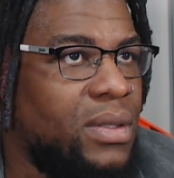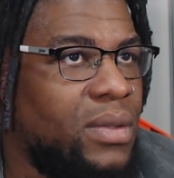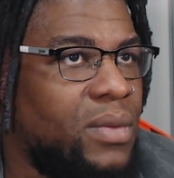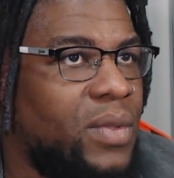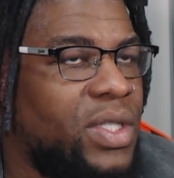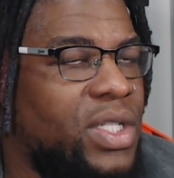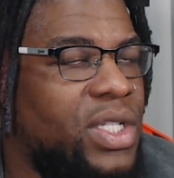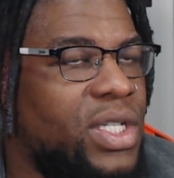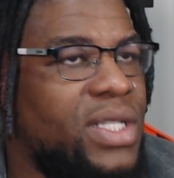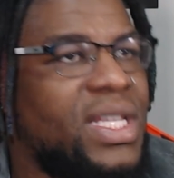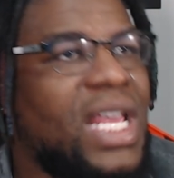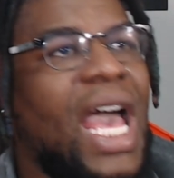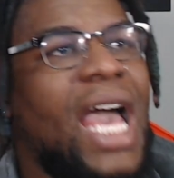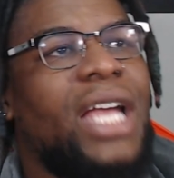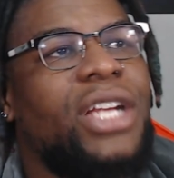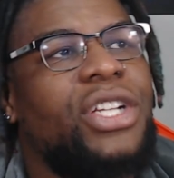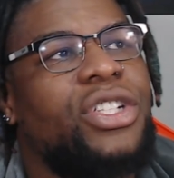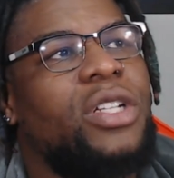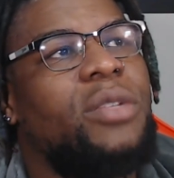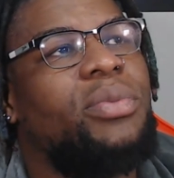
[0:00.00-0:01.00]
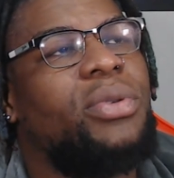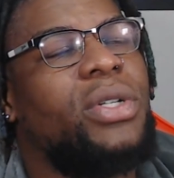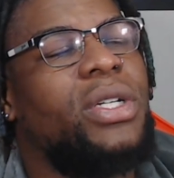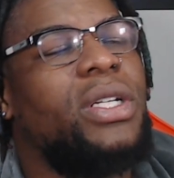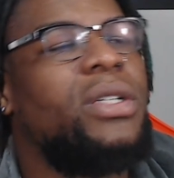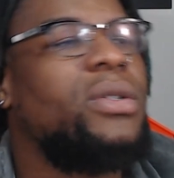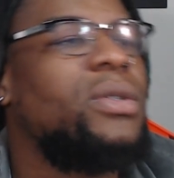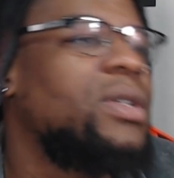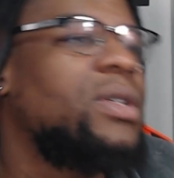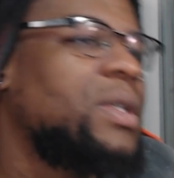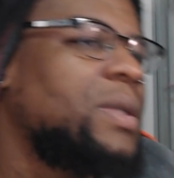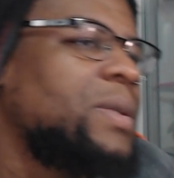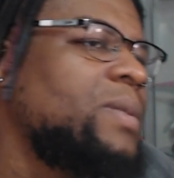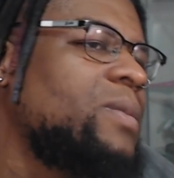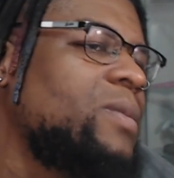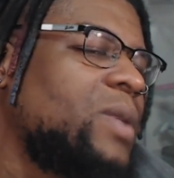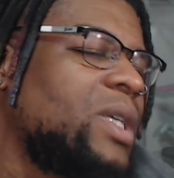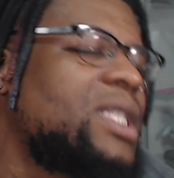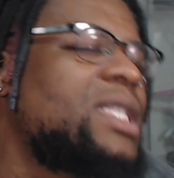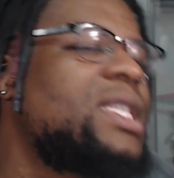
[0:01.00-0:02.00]
which is actually pretty
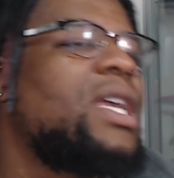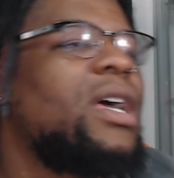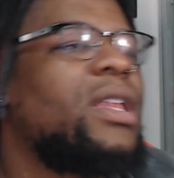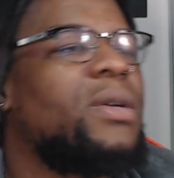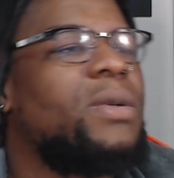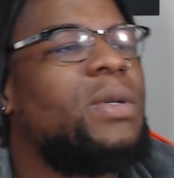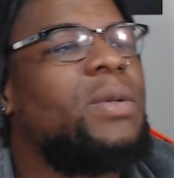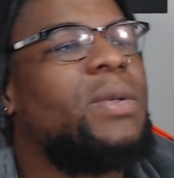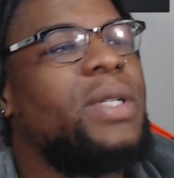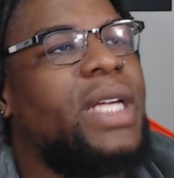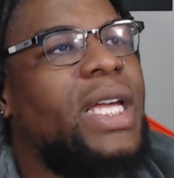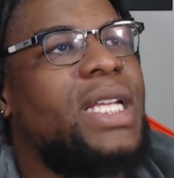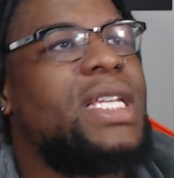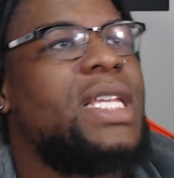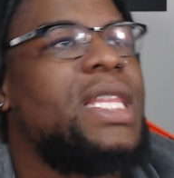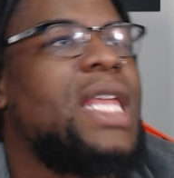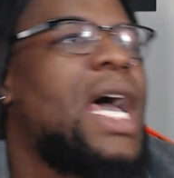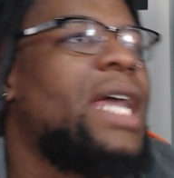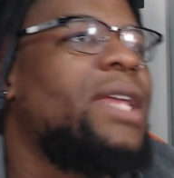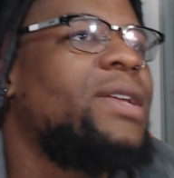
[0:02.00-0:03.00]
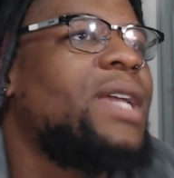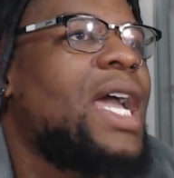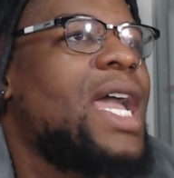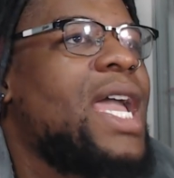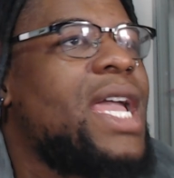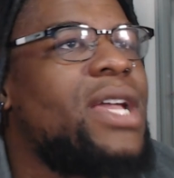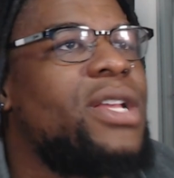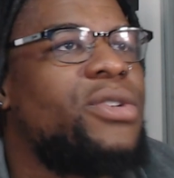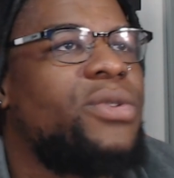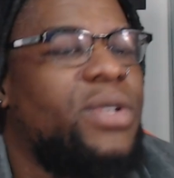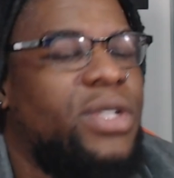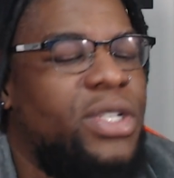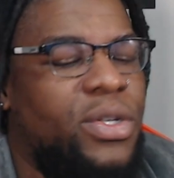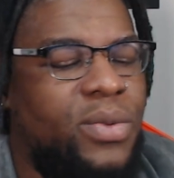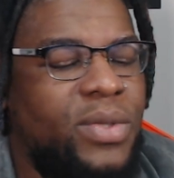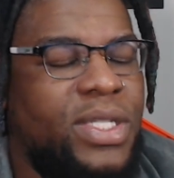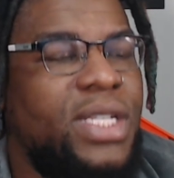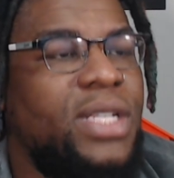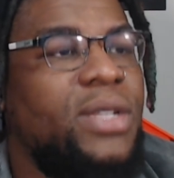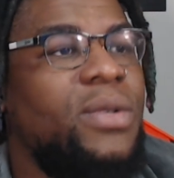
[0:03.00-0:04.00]
cool. What's the other one? We'll get to that. You got Android
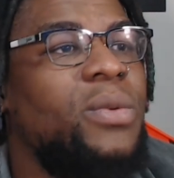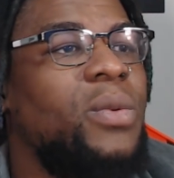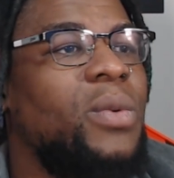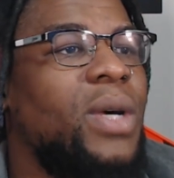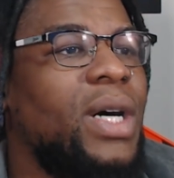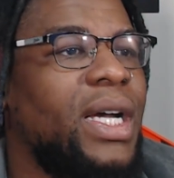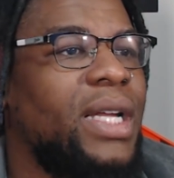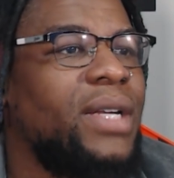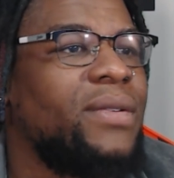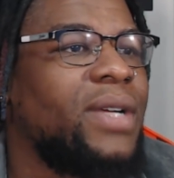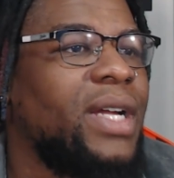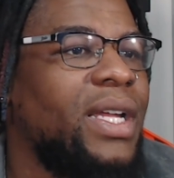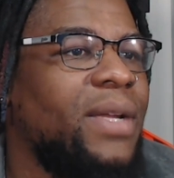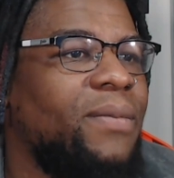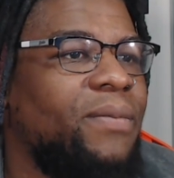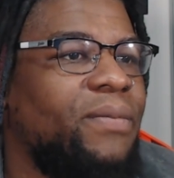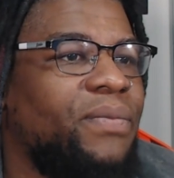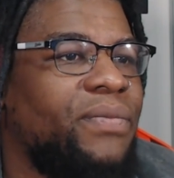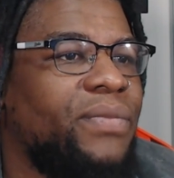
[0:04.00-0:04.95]
21, right?